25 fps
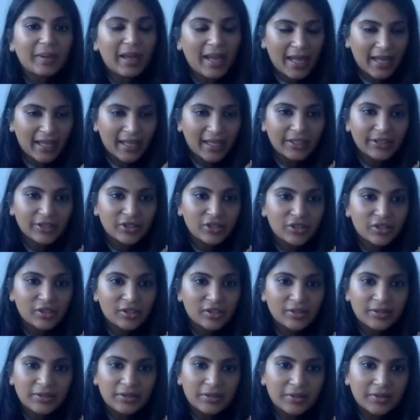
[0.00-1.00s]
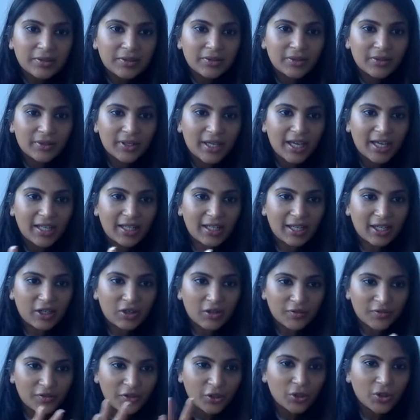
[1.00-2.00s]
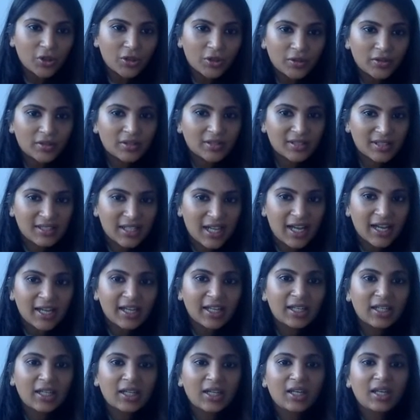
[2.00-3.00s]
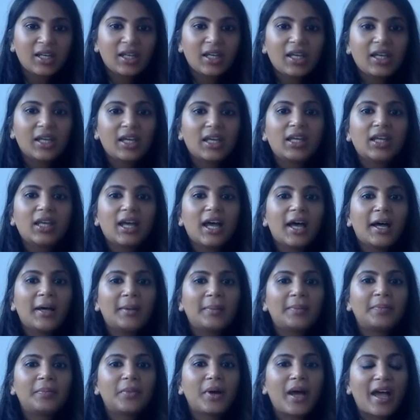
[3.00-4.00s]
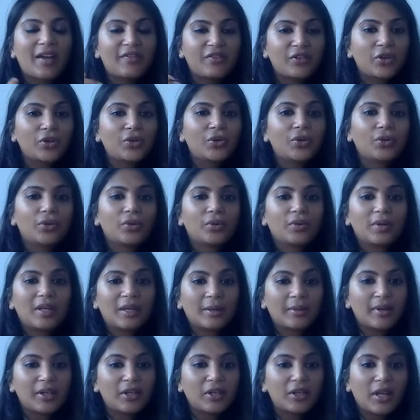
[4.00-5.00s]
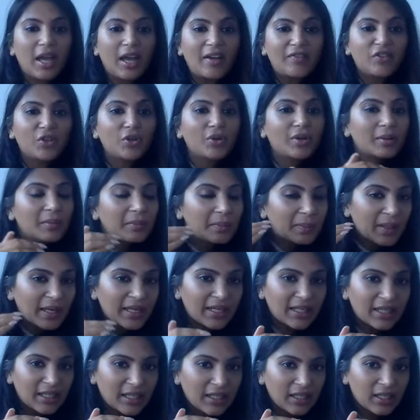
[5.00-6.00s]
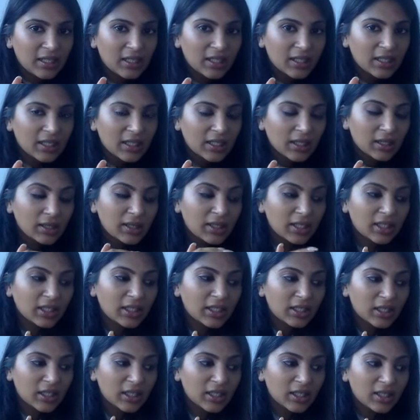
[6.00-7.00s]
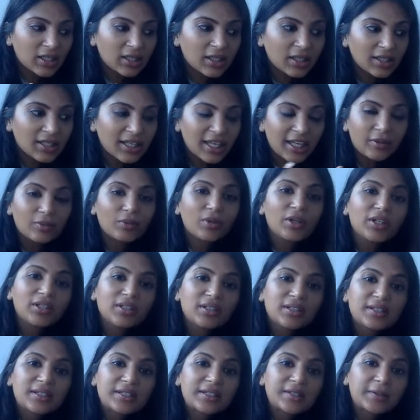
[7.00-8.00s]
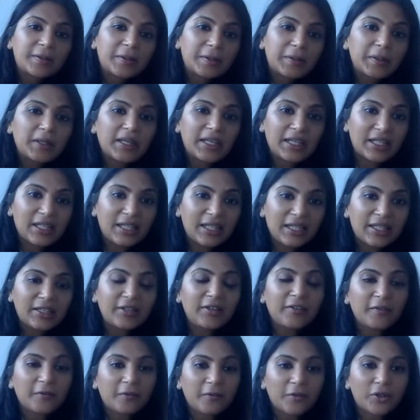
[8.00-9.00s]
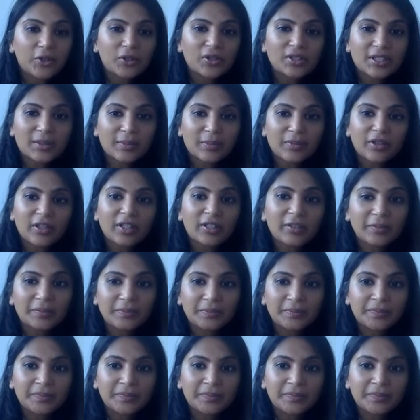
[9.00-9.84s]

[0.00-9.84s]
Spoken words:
page, okay, like of your site. Have you embedded the keywords in here for your summary?